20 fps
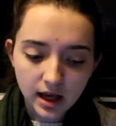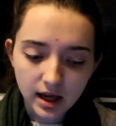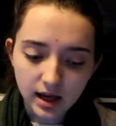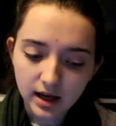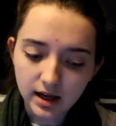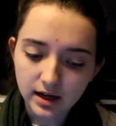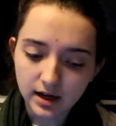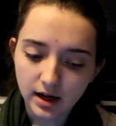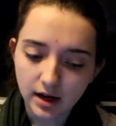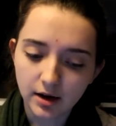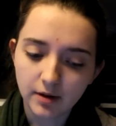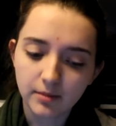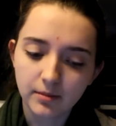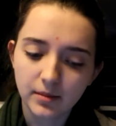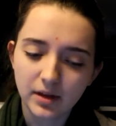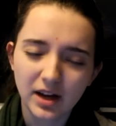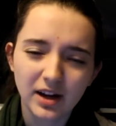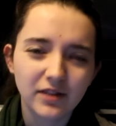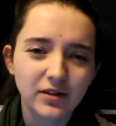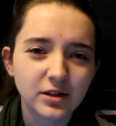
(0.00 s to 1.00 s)

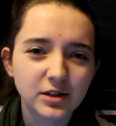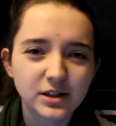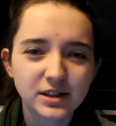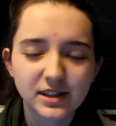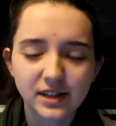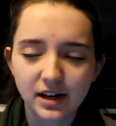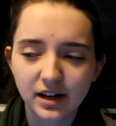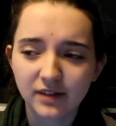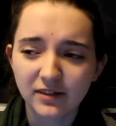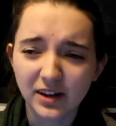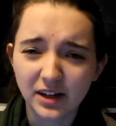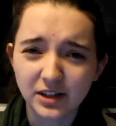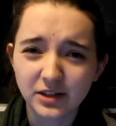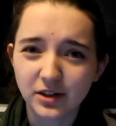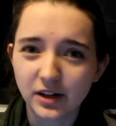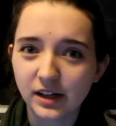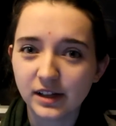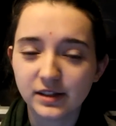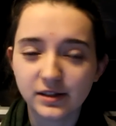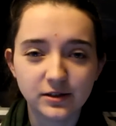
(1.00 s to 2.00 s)
And if you just hit
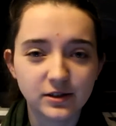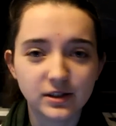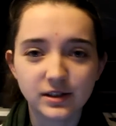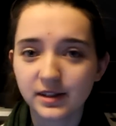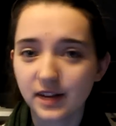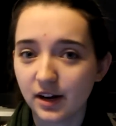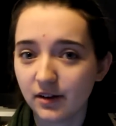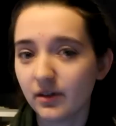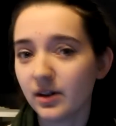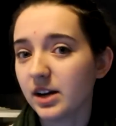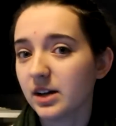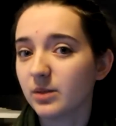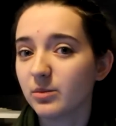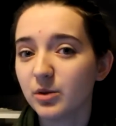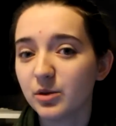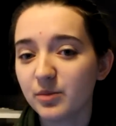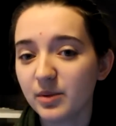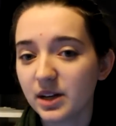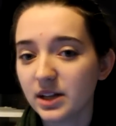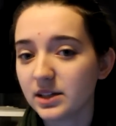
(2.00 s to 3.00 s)
adventurous, you just get random
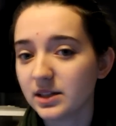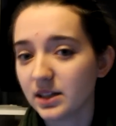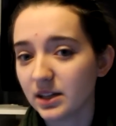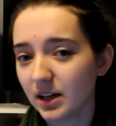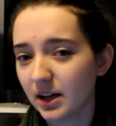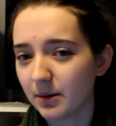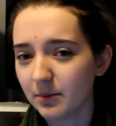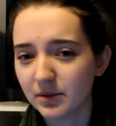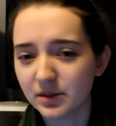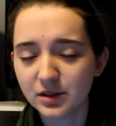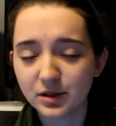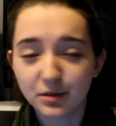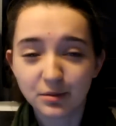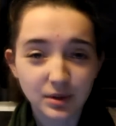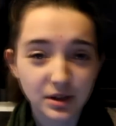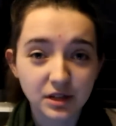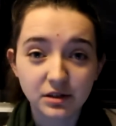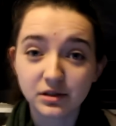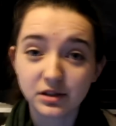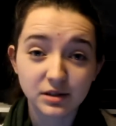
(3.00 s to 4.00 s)
roommates, and I'm
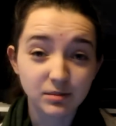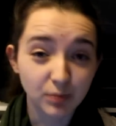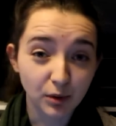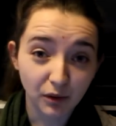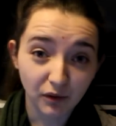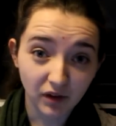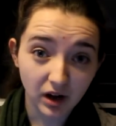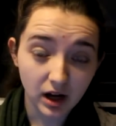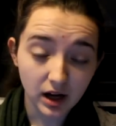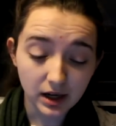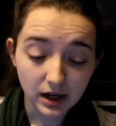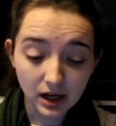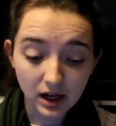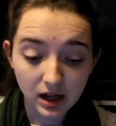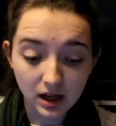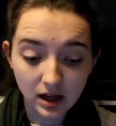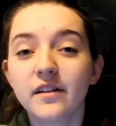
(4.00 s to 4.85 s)
assuming you just move on.